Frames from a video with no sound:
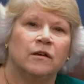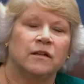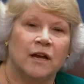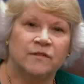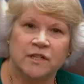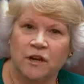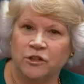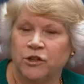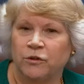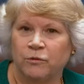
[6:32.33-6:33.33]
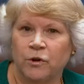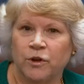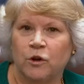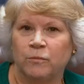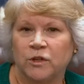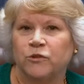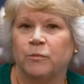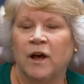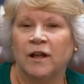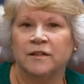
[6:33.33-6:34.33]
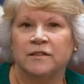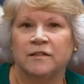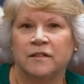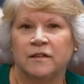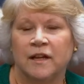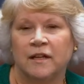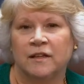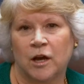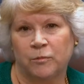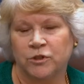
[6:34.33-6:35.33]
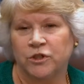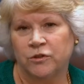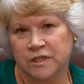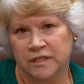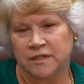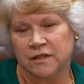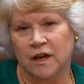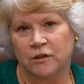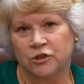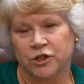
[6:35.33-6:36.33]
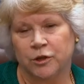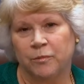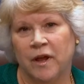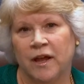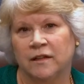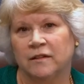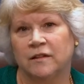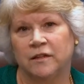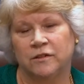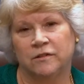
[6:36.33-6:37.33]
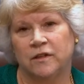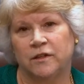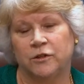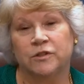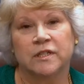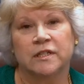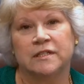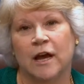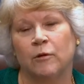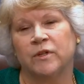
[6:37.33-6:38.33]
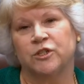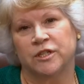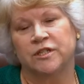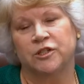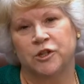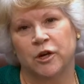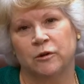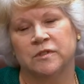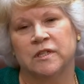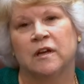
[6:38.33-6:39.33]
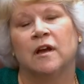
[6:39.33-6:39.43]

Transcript: Livestock Show and Rodeo Metropolitan and the Opportunity Scholarship and the Houston Endowment Jesse Jones.